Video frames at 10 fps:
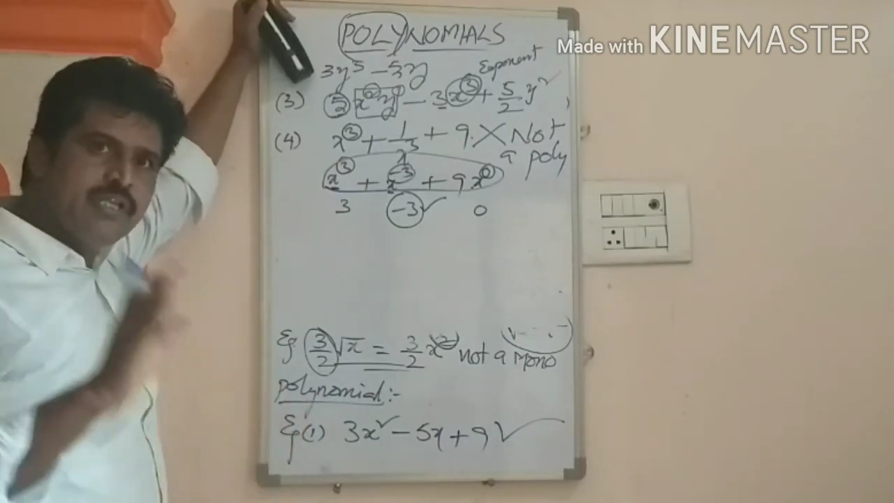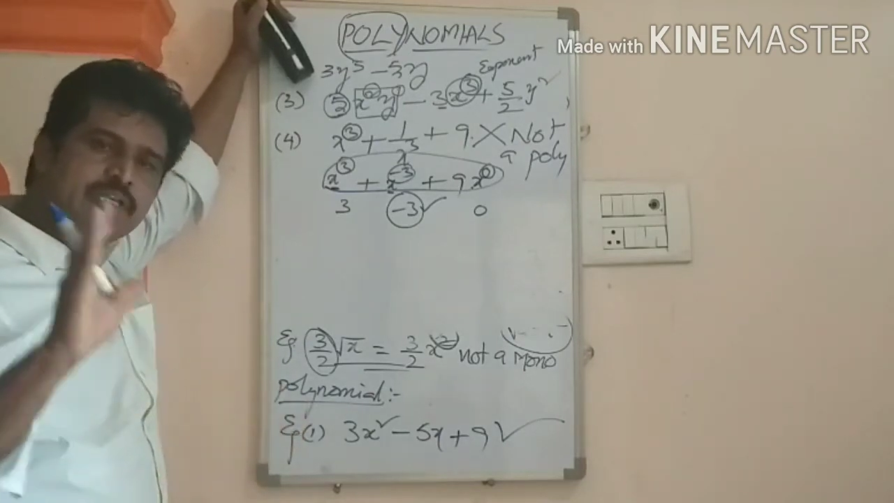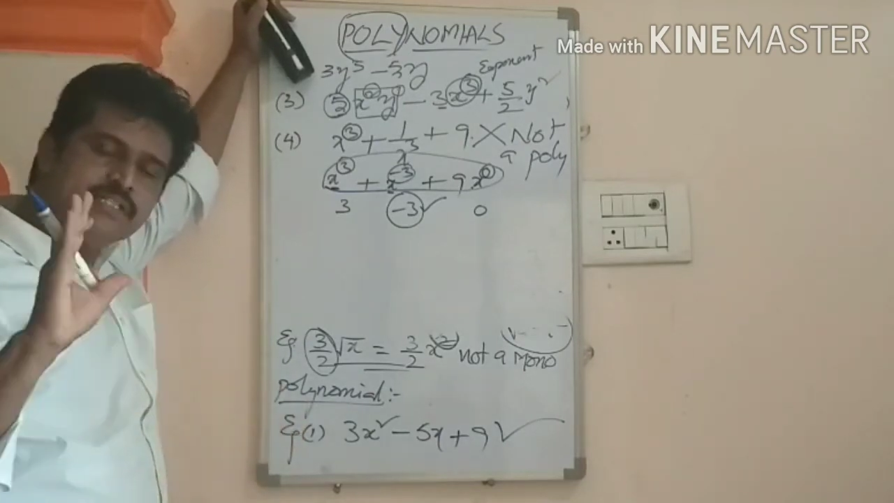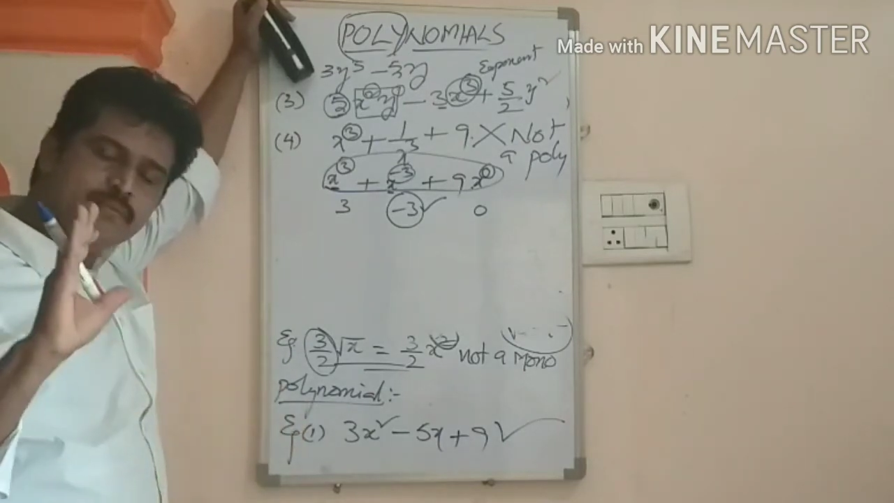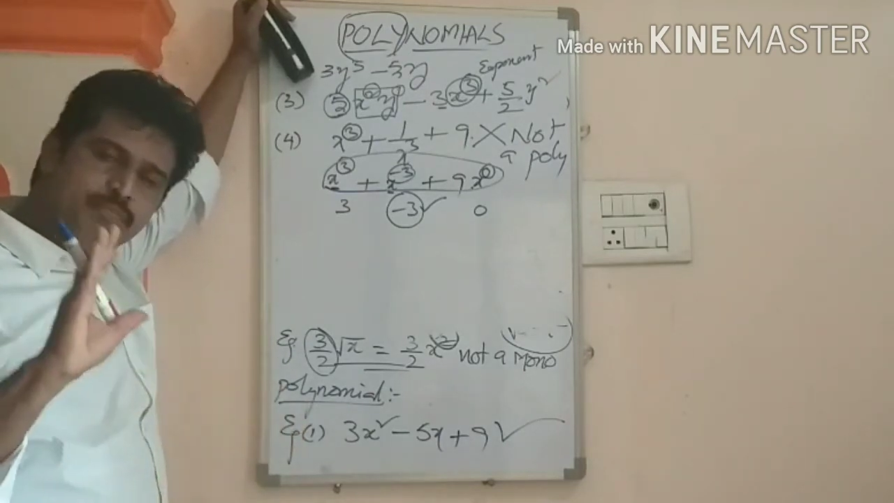
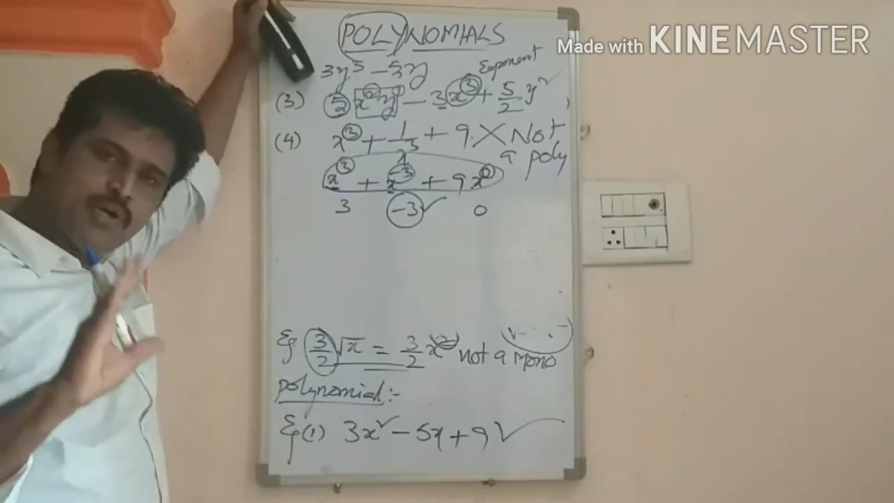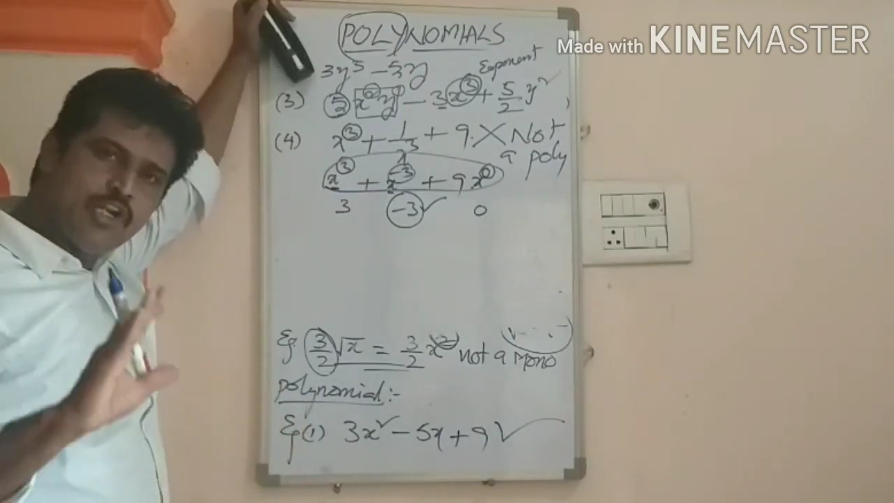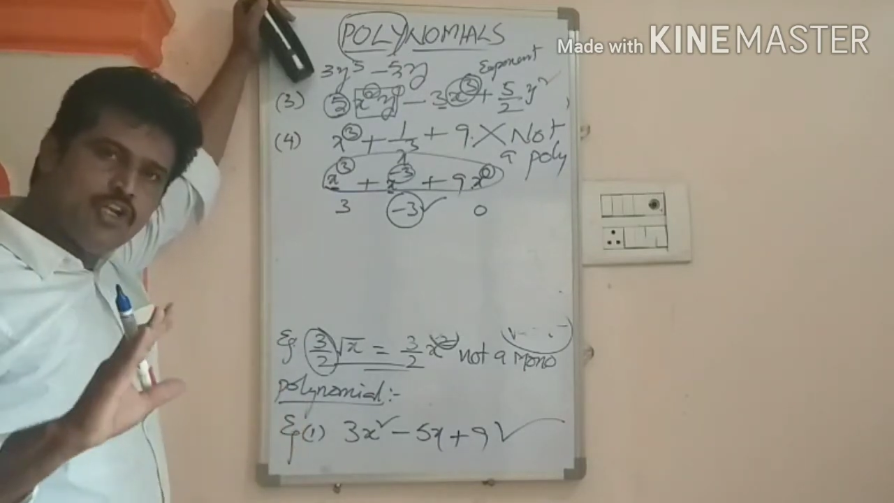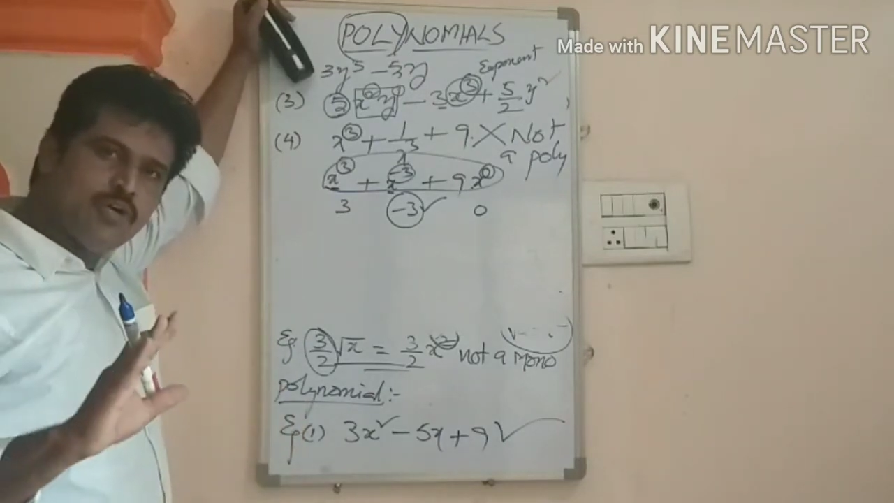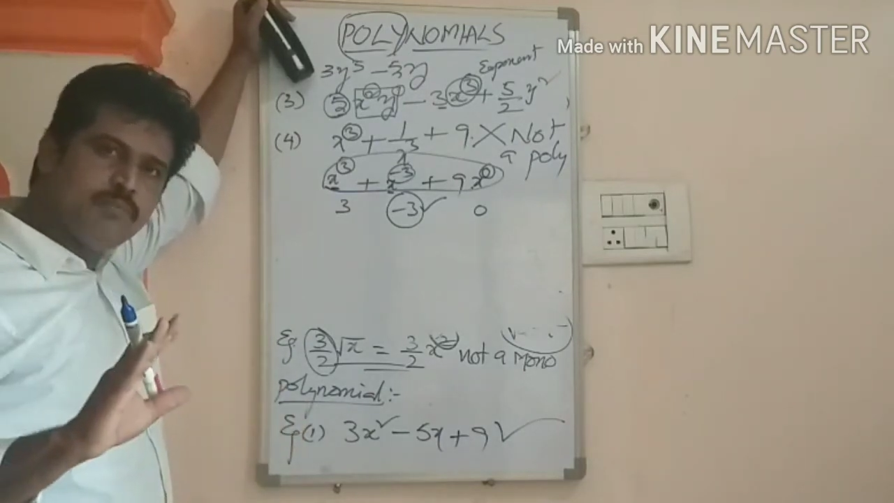is a
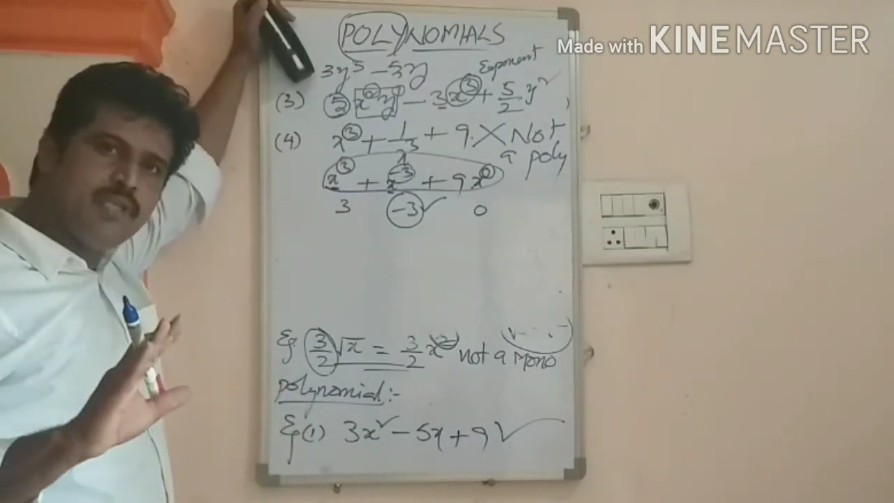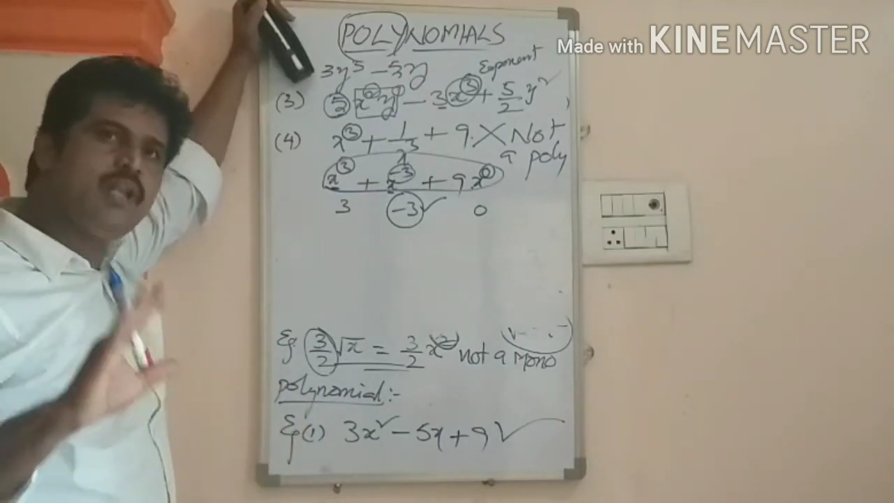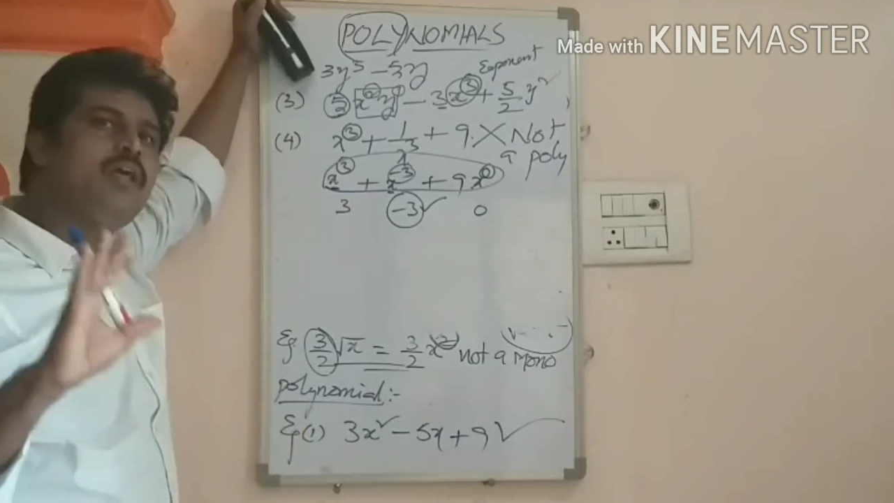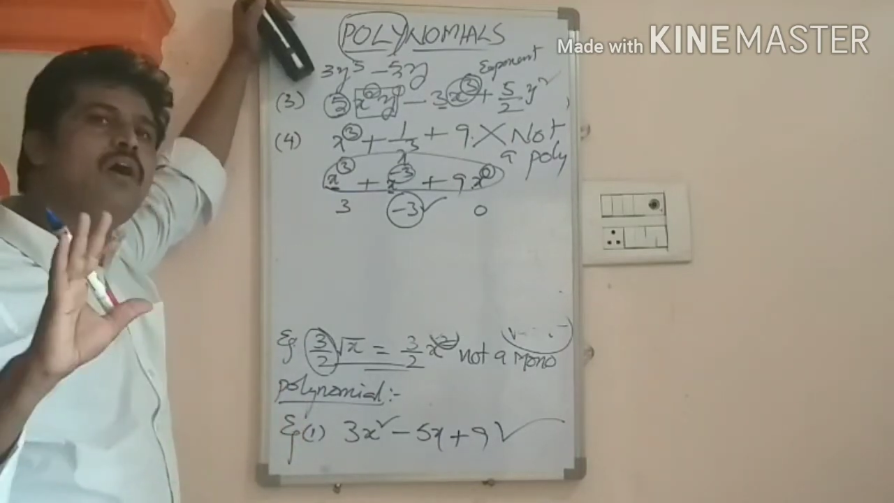polynomial